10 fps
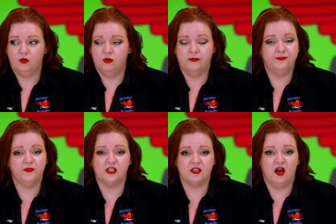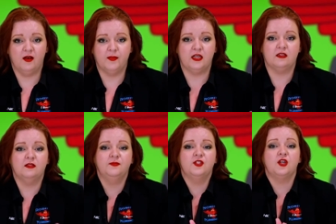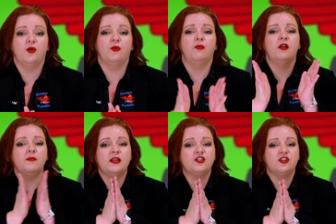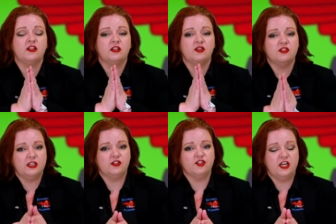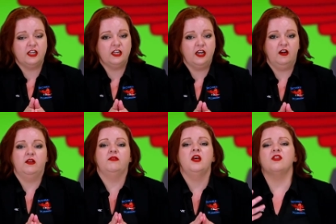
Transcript: Ooh, that's a hot mess. So we wanna make sure that those things are taken care of.